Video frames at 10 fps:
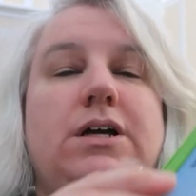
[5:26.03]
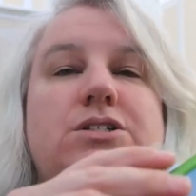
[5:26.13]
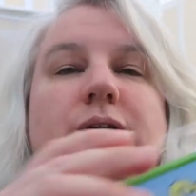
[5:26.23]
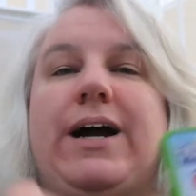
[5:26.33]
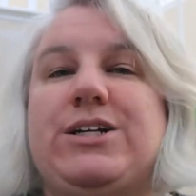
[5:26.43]

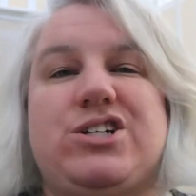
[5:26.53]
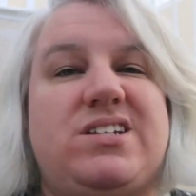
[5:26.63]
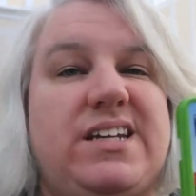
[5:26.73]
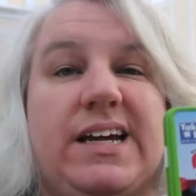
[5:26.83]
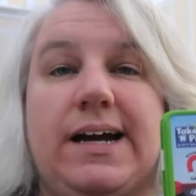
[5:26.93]
So I just
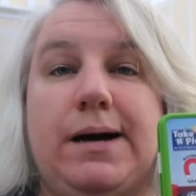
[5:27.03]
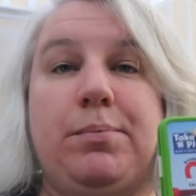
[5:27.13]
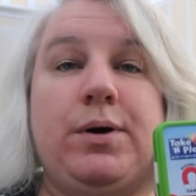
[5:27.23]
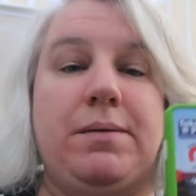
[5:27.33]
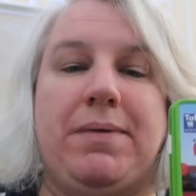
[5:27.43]
stick a
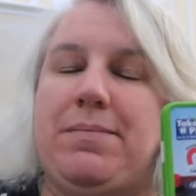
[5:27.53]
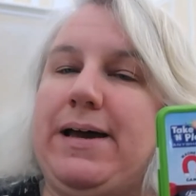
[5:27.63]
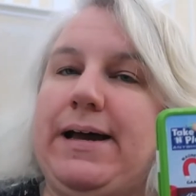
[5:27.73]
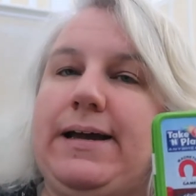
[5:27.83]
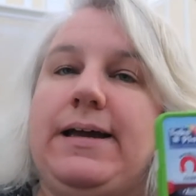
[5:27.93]
couple in my
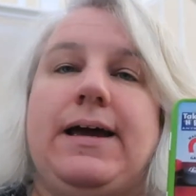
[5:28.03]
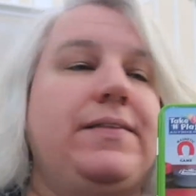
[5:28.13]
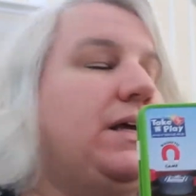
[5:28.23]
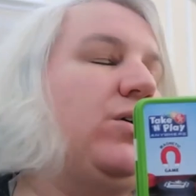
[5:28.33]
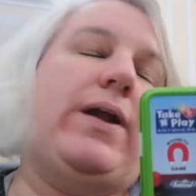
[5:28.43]
bag.
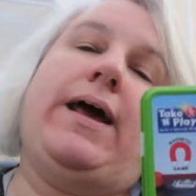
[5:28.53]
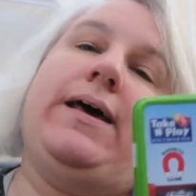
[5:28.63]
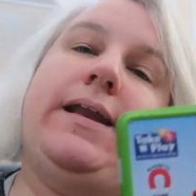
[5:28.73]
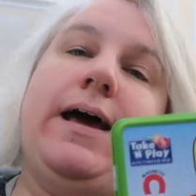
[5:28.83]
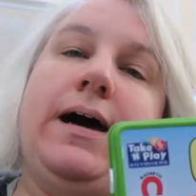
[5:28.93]
They don't
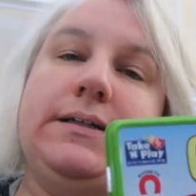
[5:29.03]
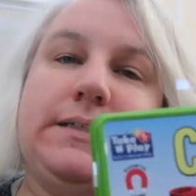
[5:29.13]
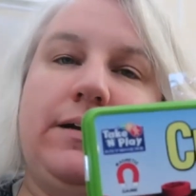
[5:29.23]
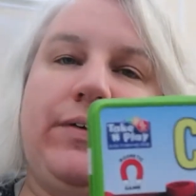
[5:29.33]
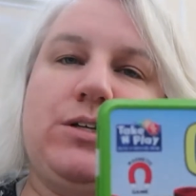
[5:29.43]
add a
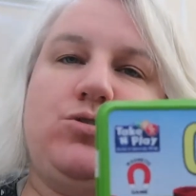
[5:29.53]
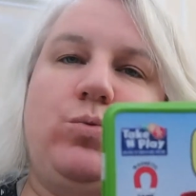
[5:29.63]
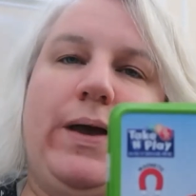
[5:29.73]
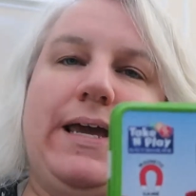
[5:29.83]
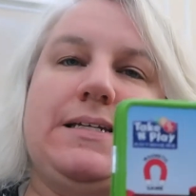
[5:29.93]
ton of extra
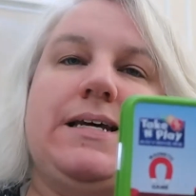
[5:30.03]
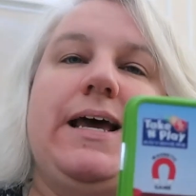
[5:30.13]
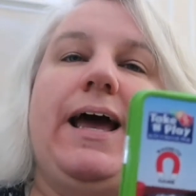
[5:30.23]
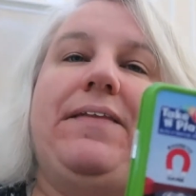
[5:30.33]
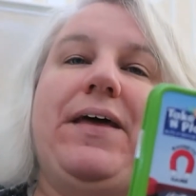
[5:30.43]
weight.
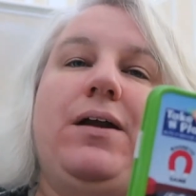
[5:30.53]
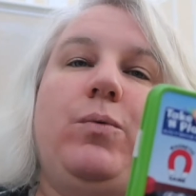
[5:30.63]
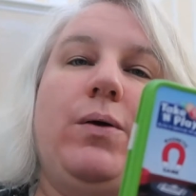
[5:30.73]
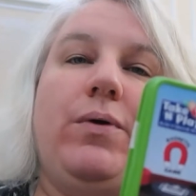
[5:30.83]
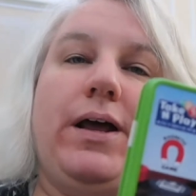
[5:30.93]
And then
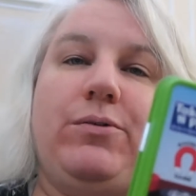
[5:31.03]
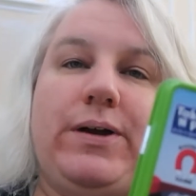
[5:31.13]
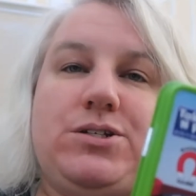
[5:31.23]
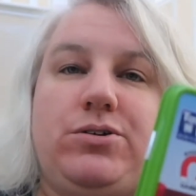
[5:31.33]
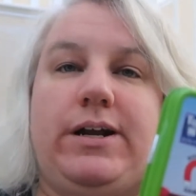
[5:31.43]
when we're at a
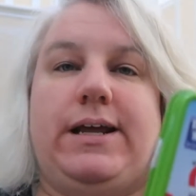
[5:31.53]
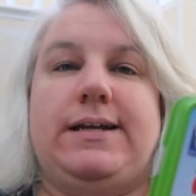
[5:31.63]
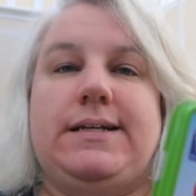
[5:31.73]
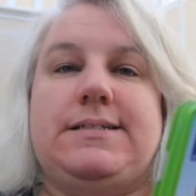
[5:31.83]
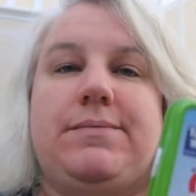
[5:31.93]
restaurant and
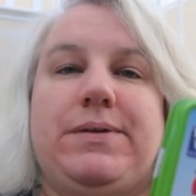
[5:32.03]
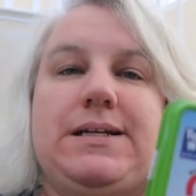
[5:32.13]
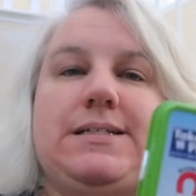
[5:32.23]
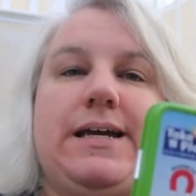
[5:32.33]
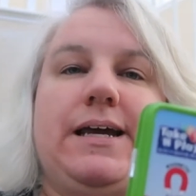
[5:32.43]
need something
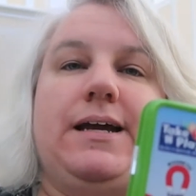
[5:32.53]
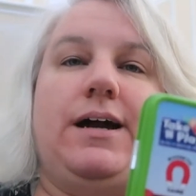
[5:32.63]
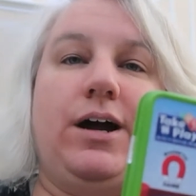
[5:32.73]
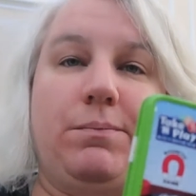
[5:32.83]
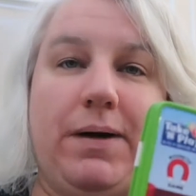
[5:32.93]
to take
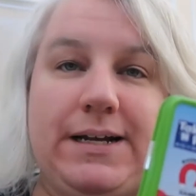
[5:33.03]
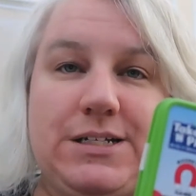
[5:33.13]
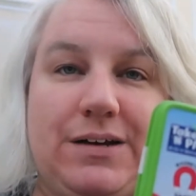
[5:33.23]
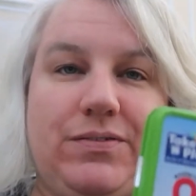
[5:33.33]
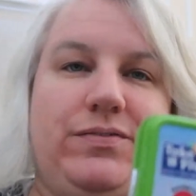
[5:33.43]
our
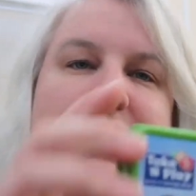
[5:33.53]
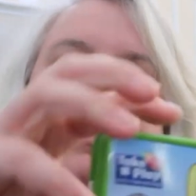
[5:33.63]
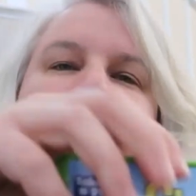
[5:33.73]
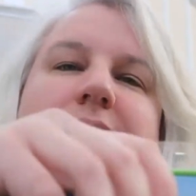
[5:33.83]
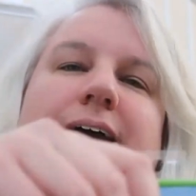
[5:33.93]
minds off of things,